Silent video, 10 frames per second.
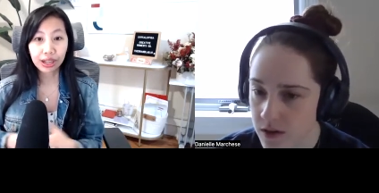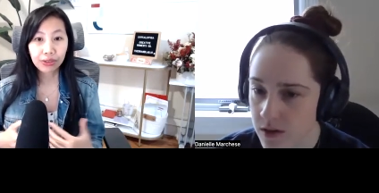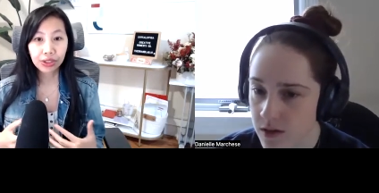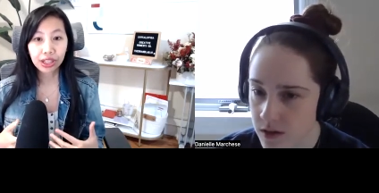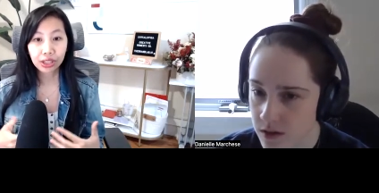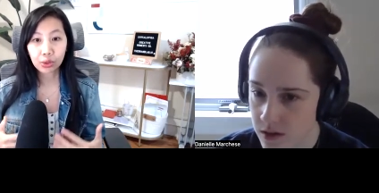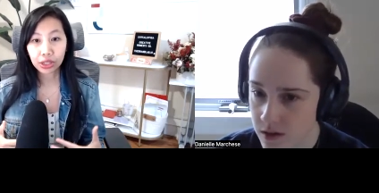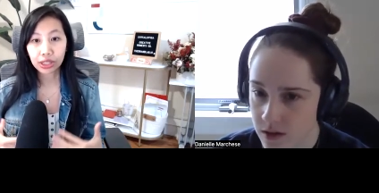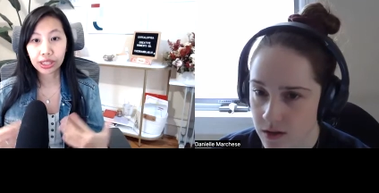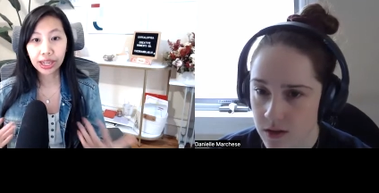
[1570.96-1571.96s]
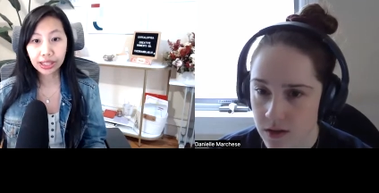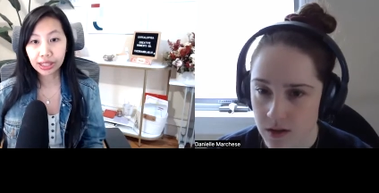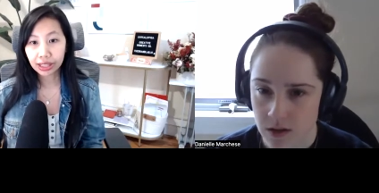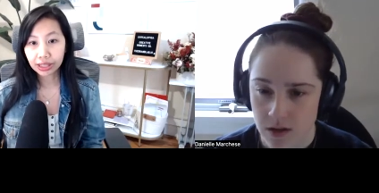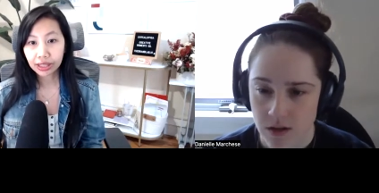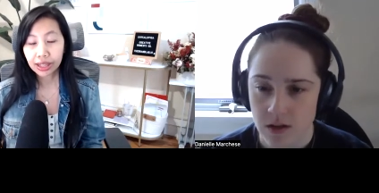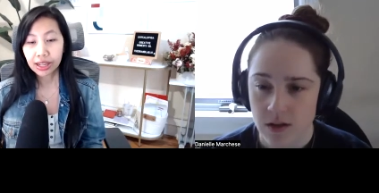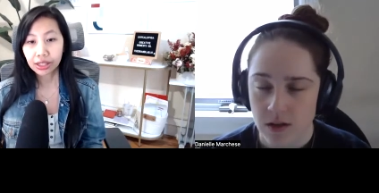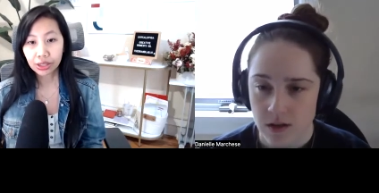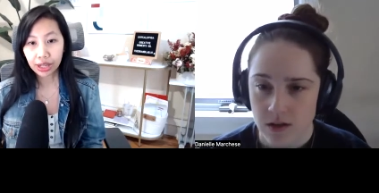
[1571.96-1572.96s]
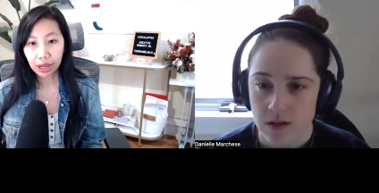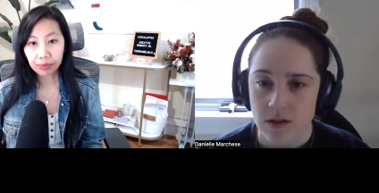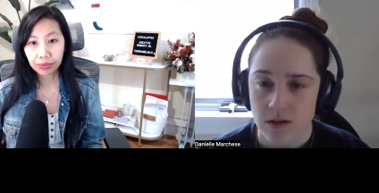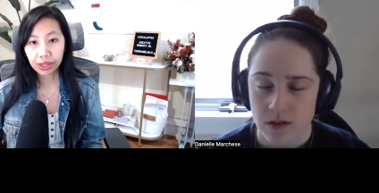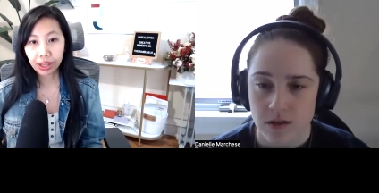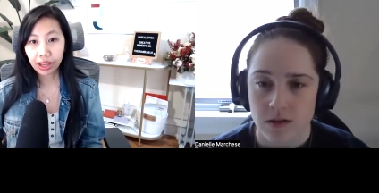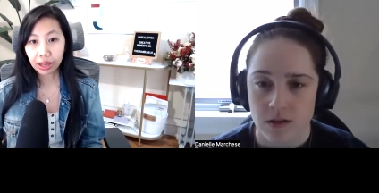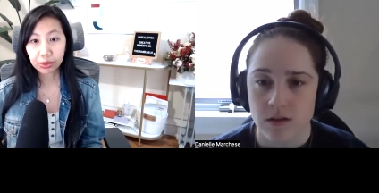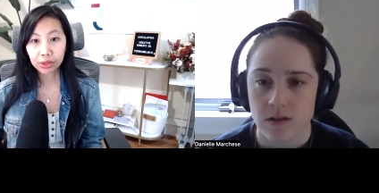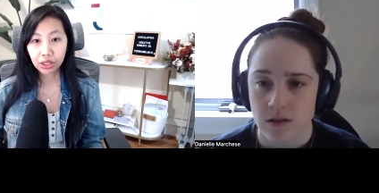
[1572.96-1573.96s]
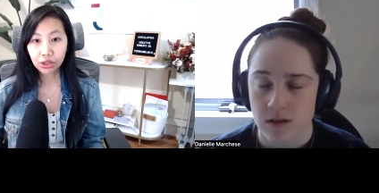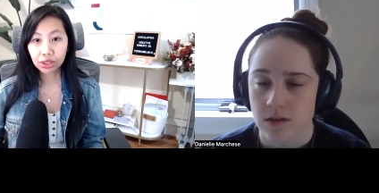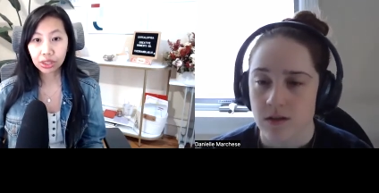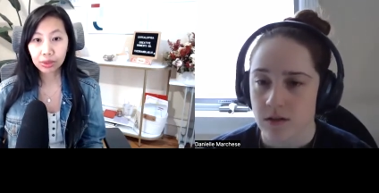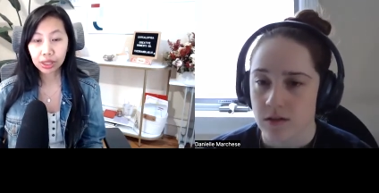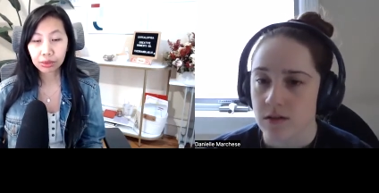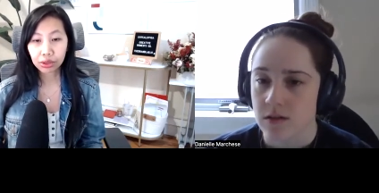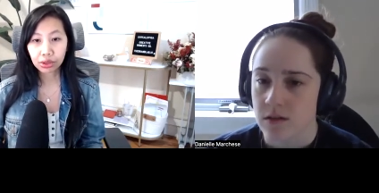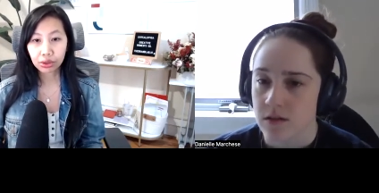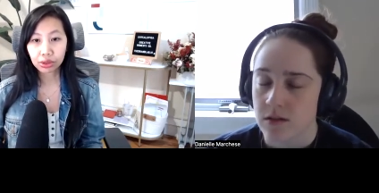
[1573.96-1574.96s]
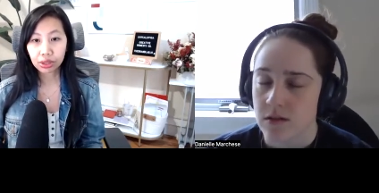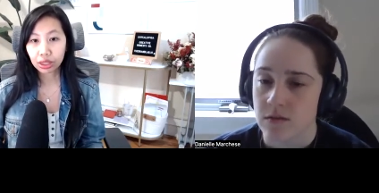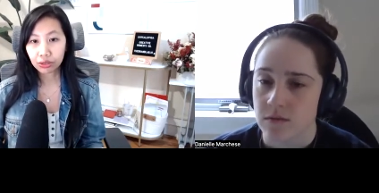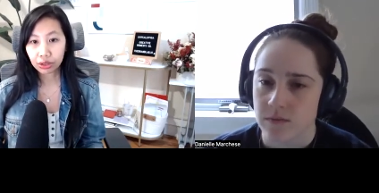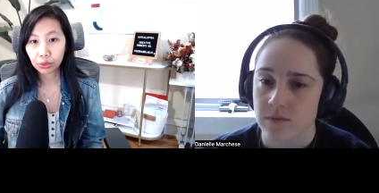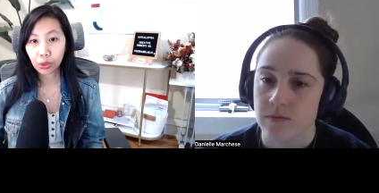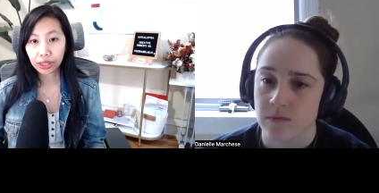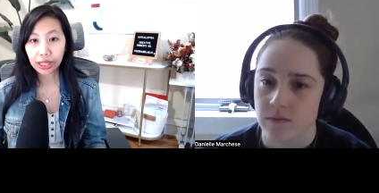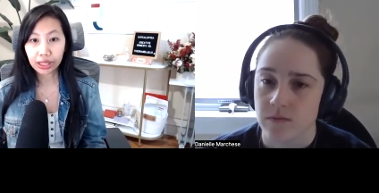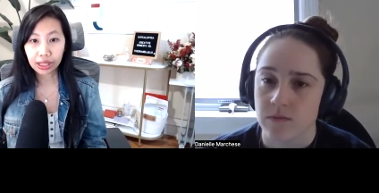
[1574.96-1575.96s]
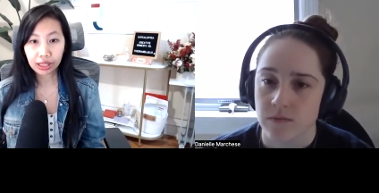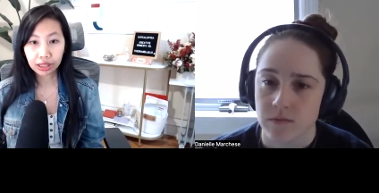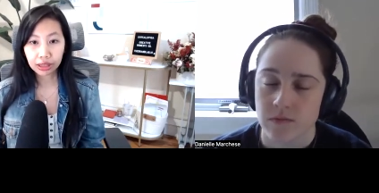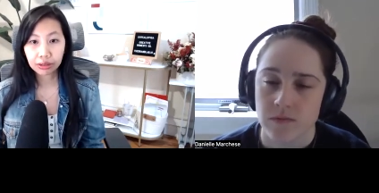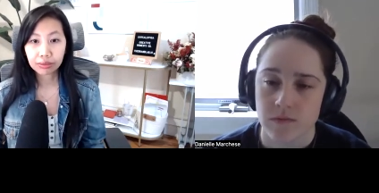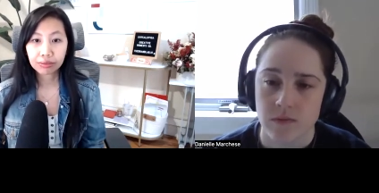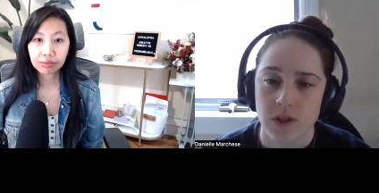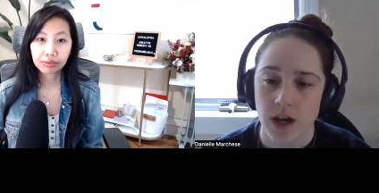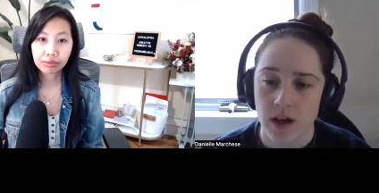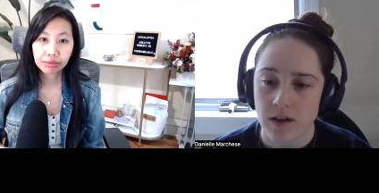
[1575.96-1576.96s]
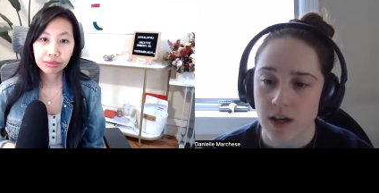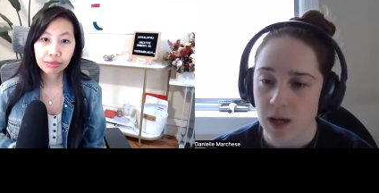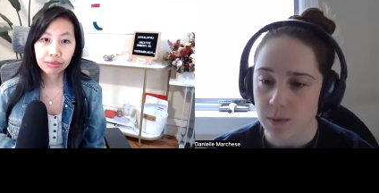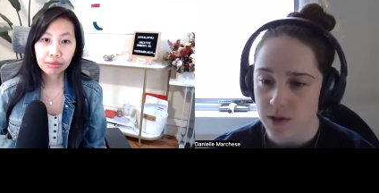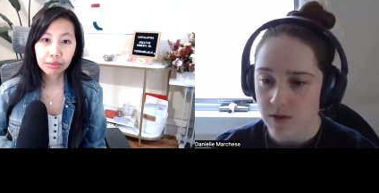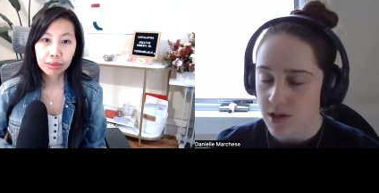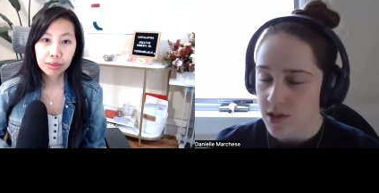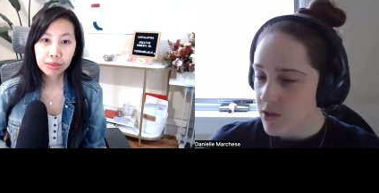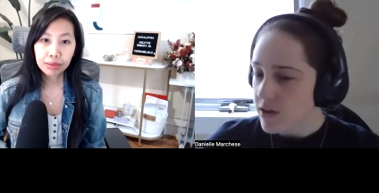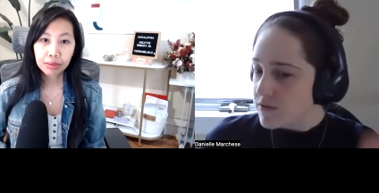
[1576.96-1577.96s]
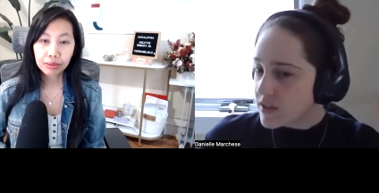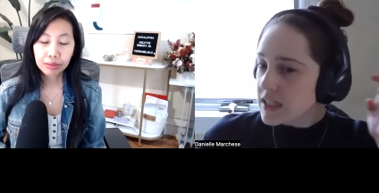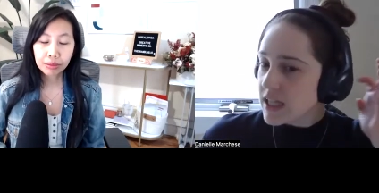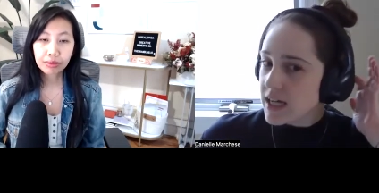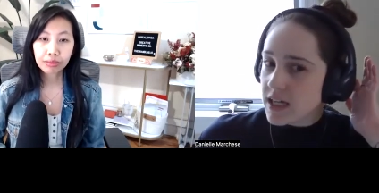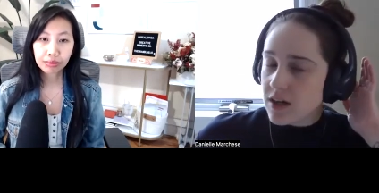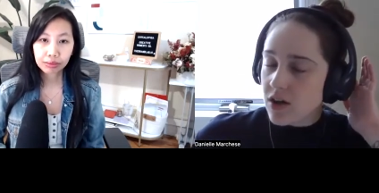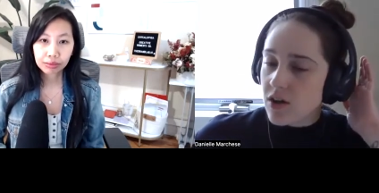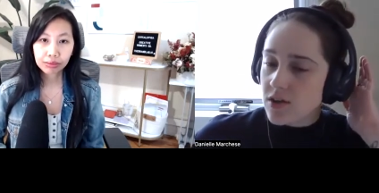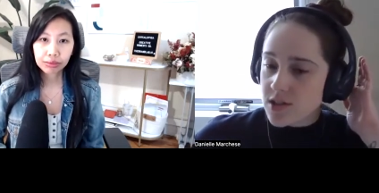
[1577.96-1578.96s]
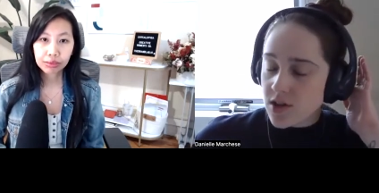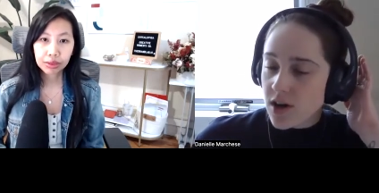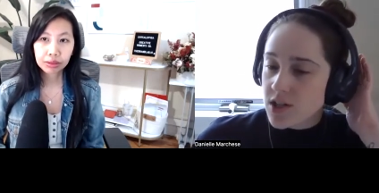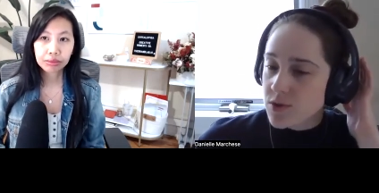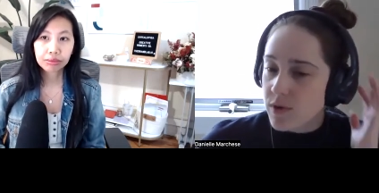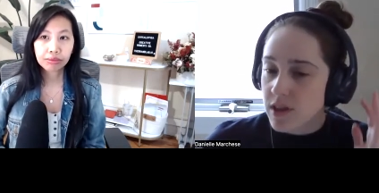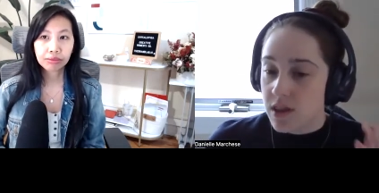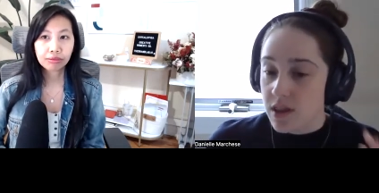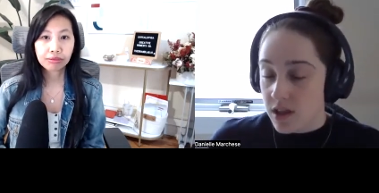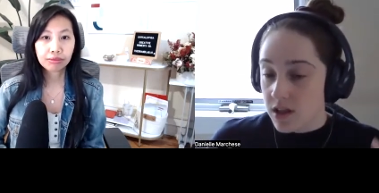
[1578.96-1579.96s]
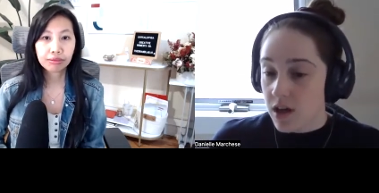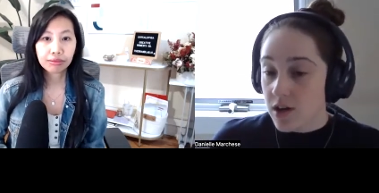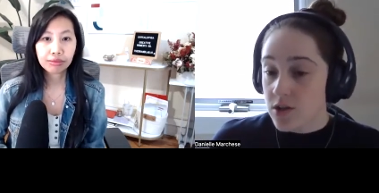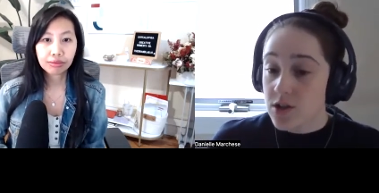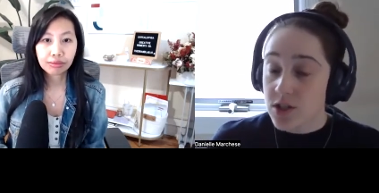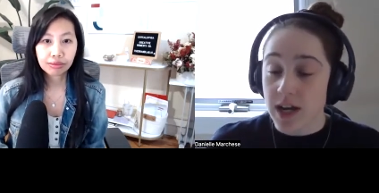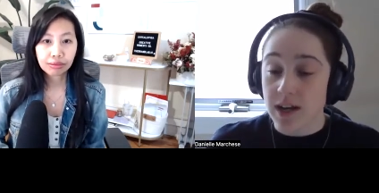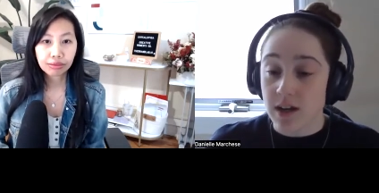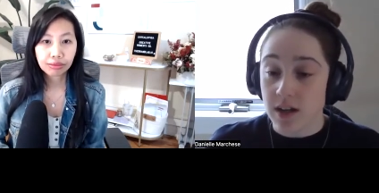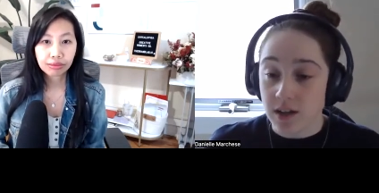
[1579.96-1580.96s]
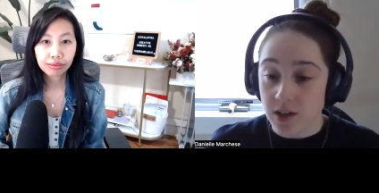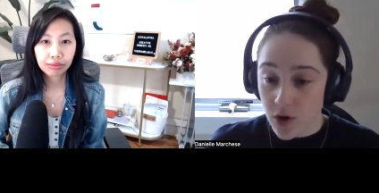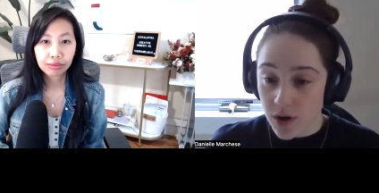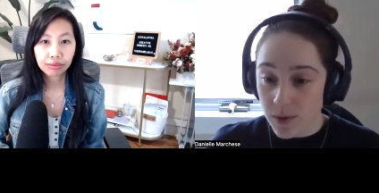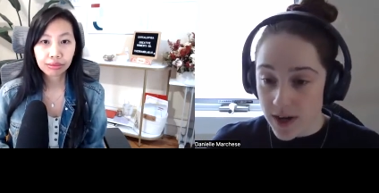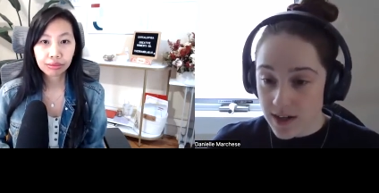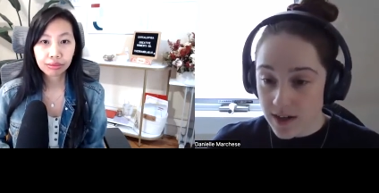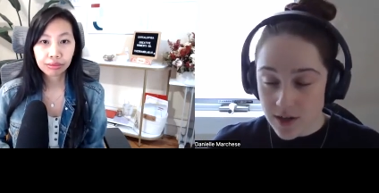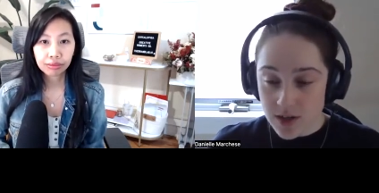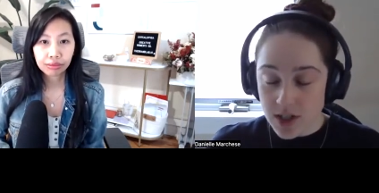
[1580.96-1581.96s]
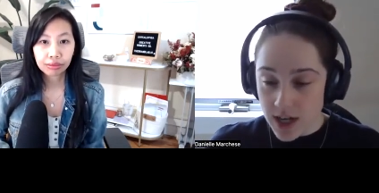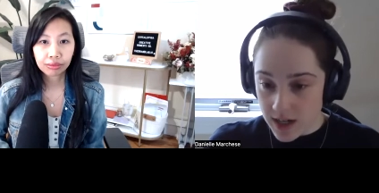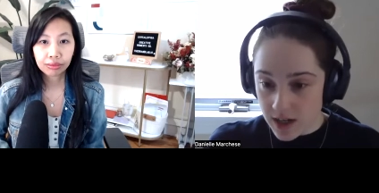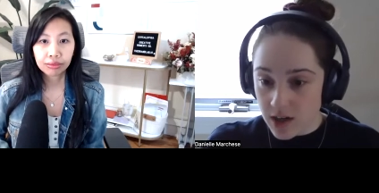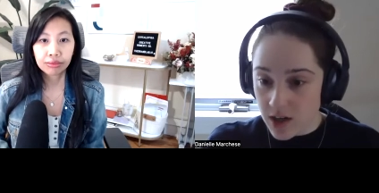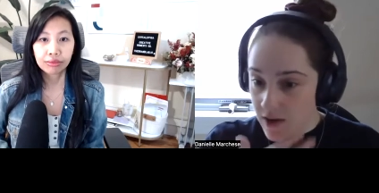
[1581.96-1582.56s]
Speaker 1: feel like you are connecting to them and potentially be able to deliver what they need.
Speaker 2: Yeah, absolutely. So I feel like it all starts with understanding your brand, understanding